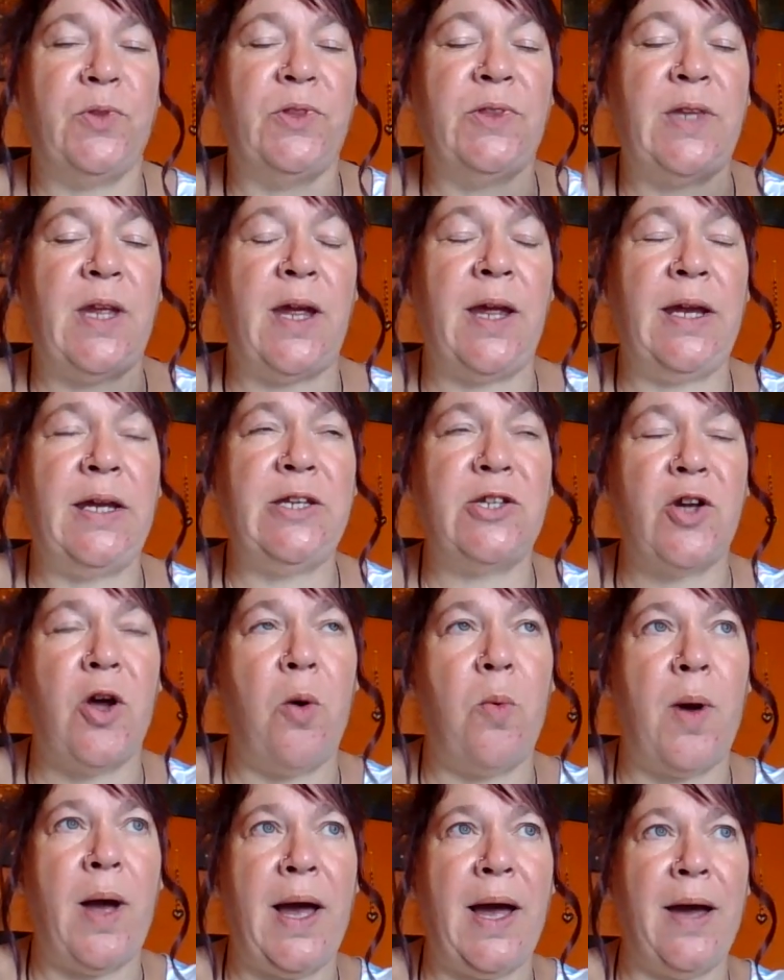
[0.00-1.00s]
they
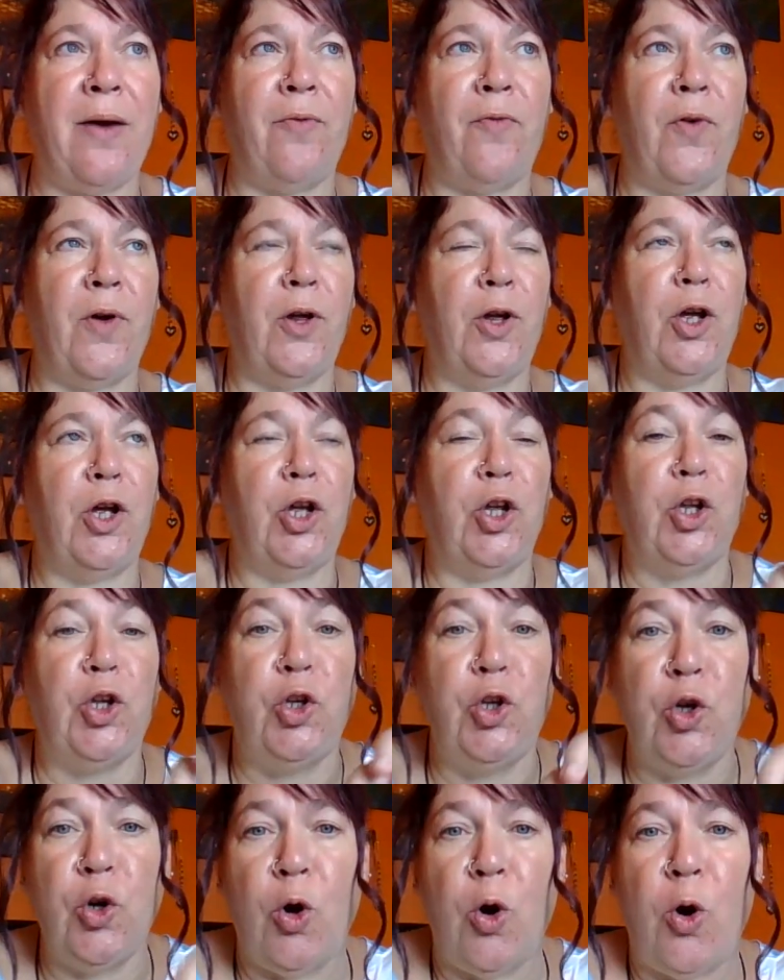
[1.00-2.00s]
don't have
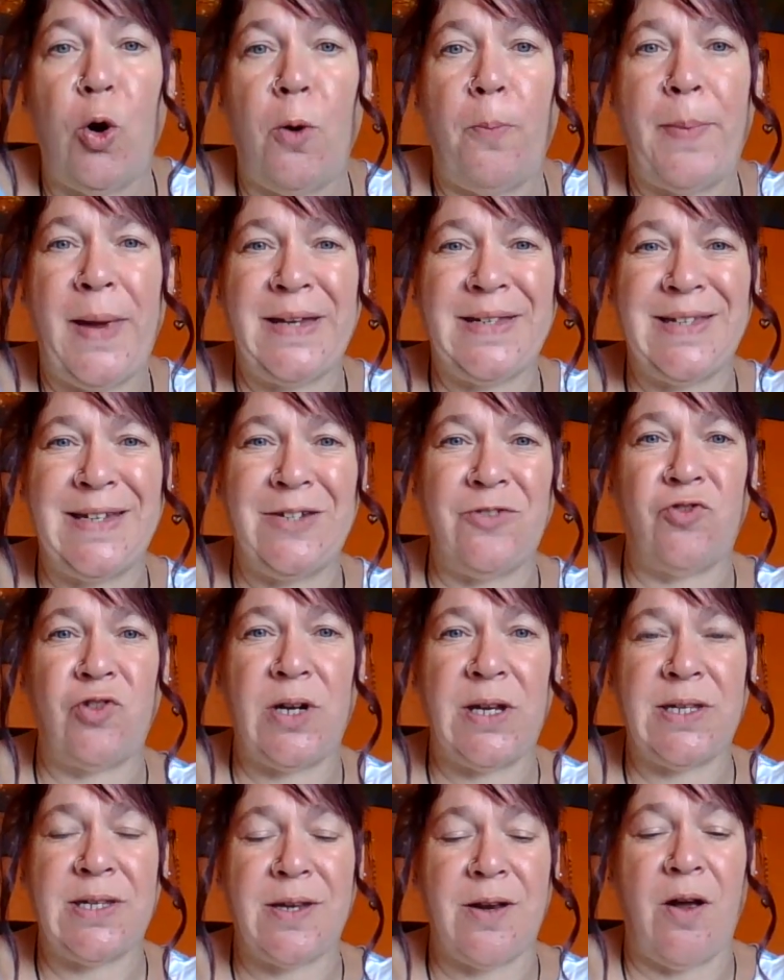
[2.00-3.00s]
your best
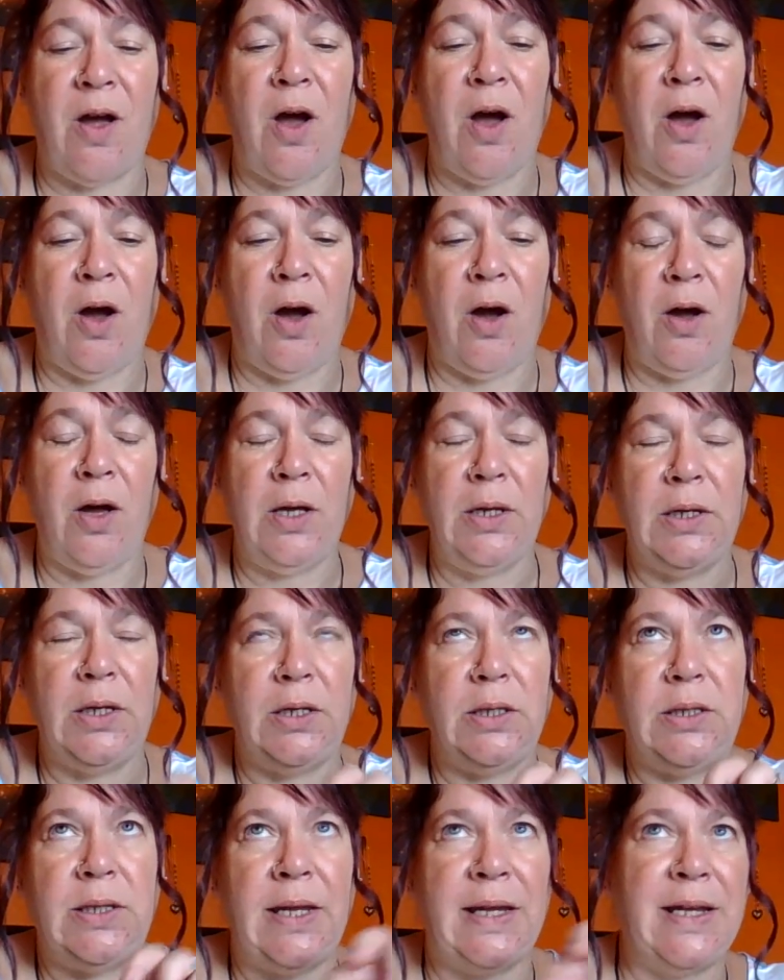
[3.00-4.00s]
interest at heart.
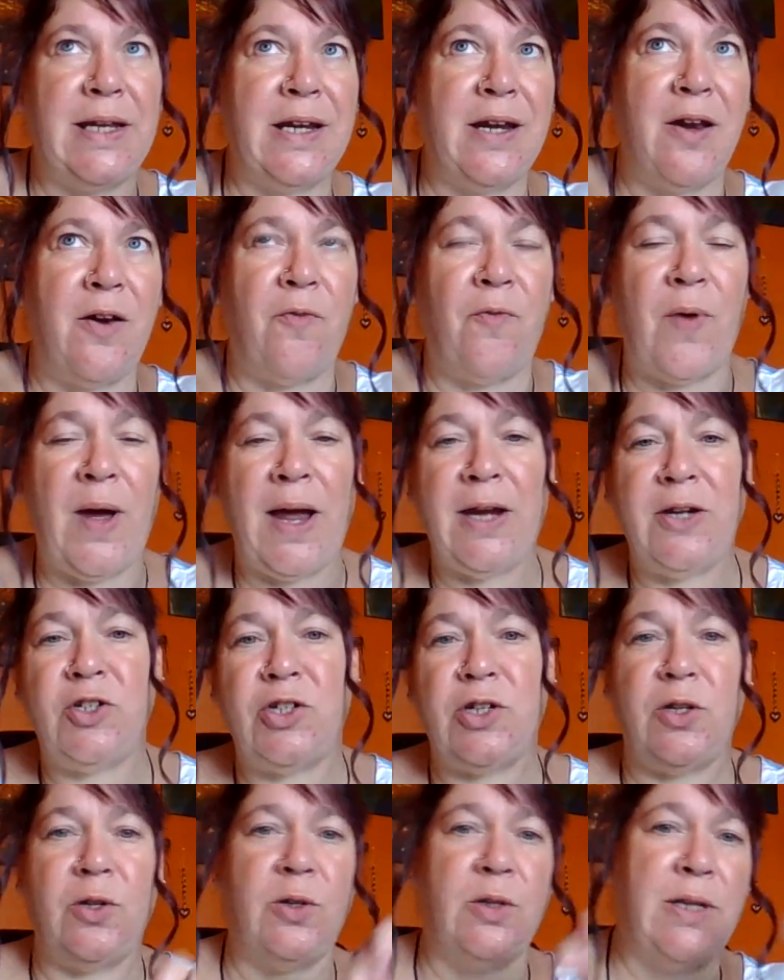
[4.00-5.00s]
They can advise
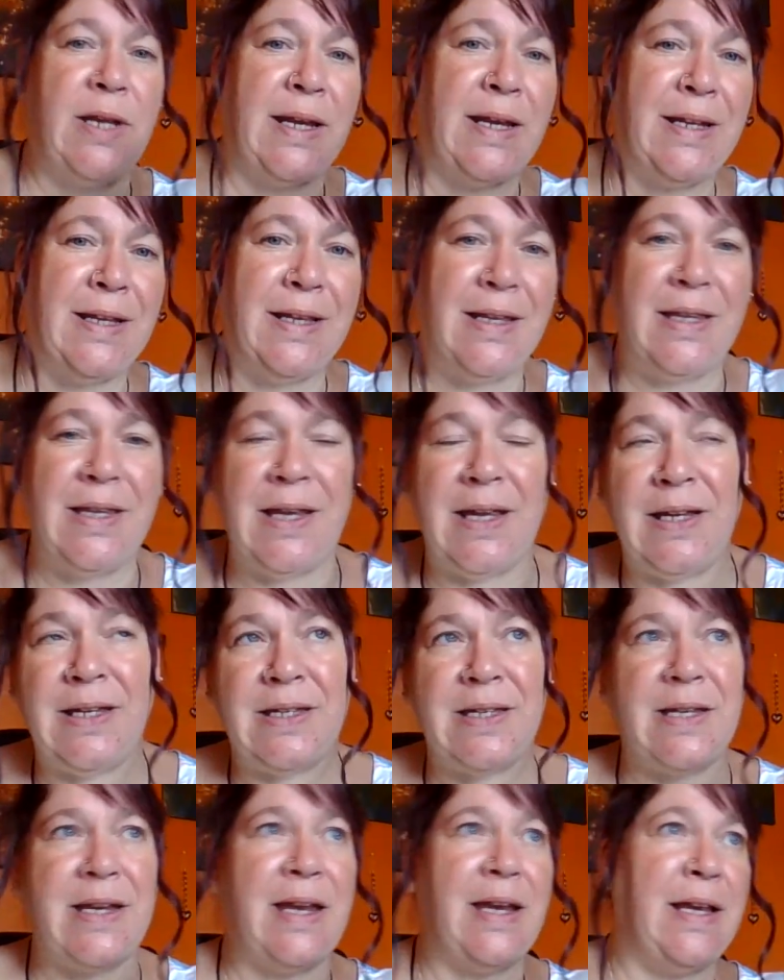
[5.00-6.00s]
you, they can
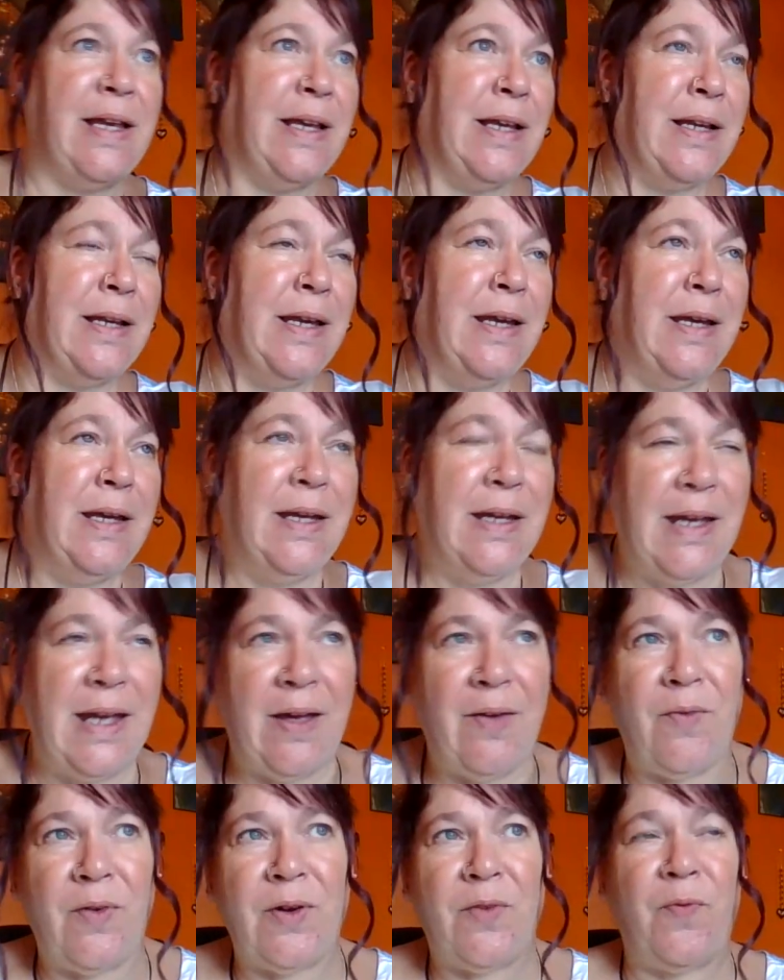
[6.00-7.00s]
this, they can
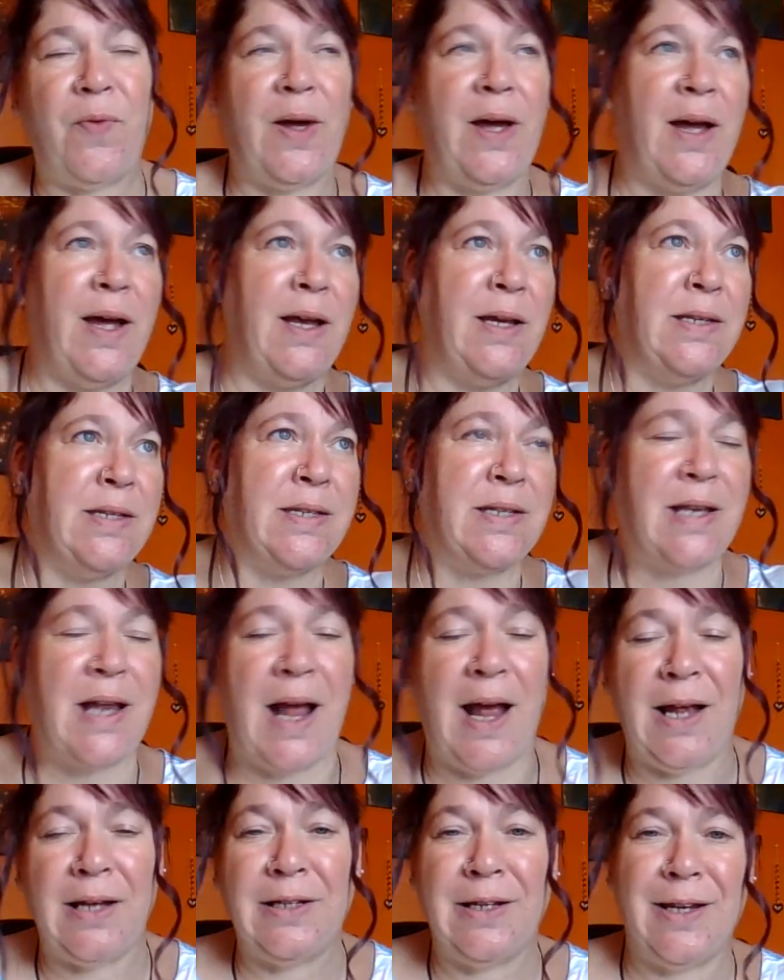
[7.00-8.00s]
give advice,
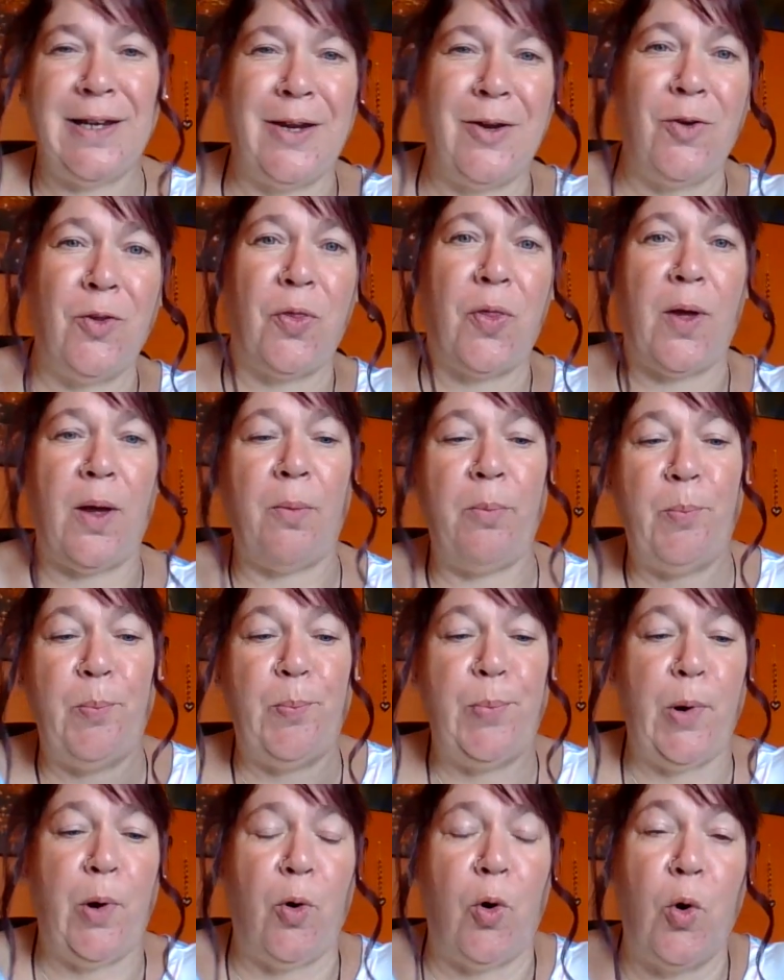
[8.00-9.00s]
that and the other,
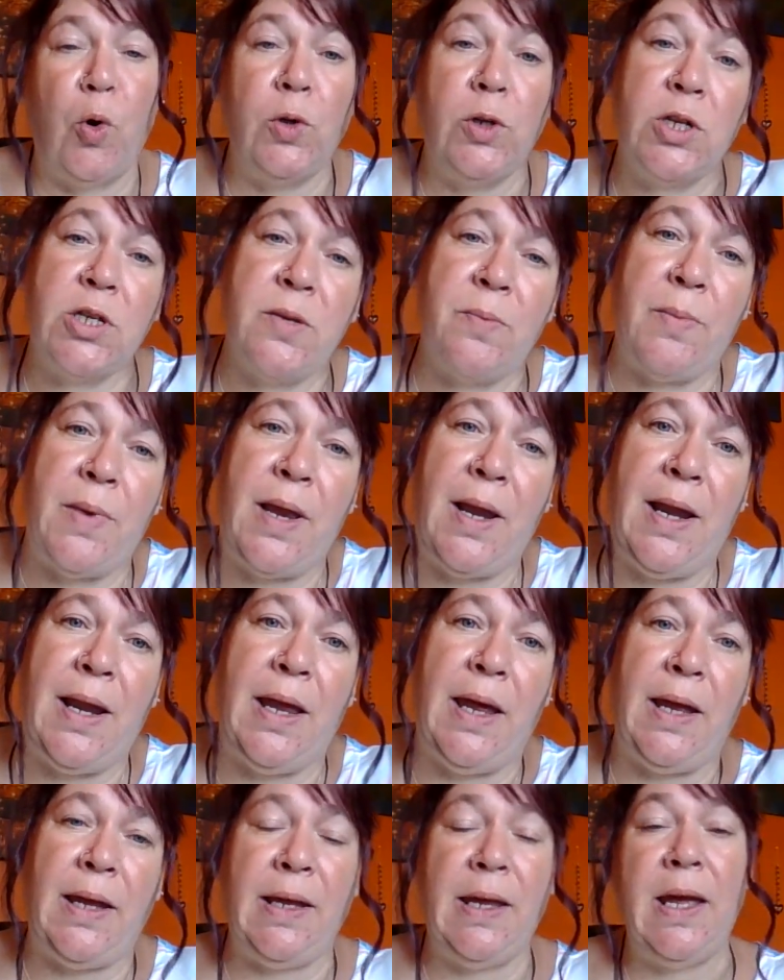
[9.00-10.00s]
but
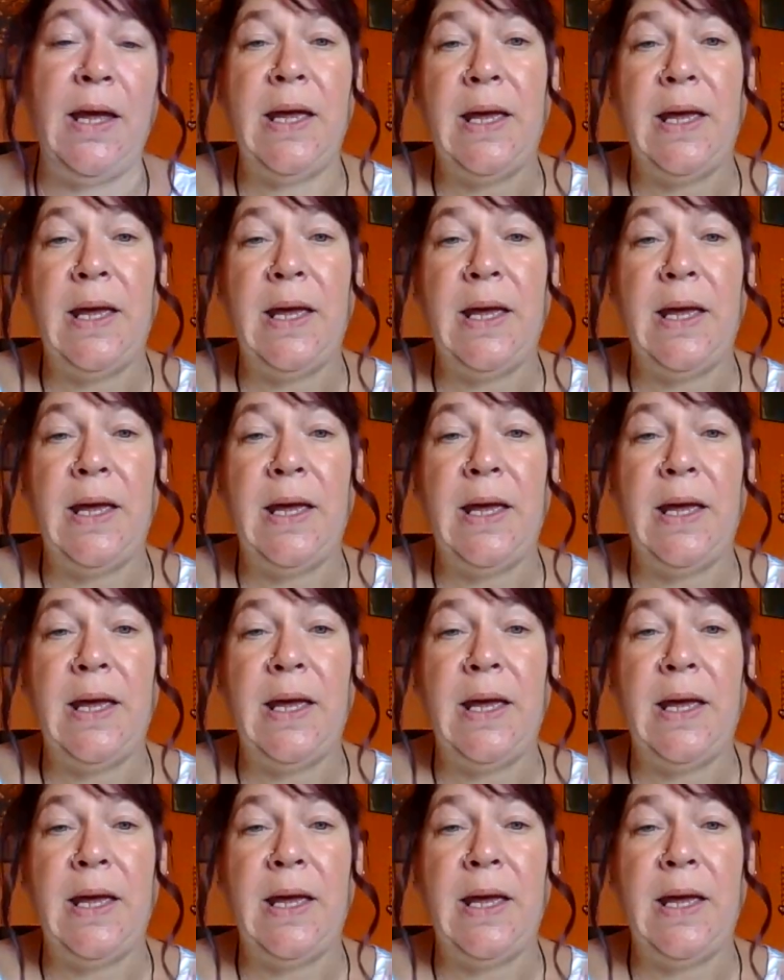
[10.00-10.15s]
ultimately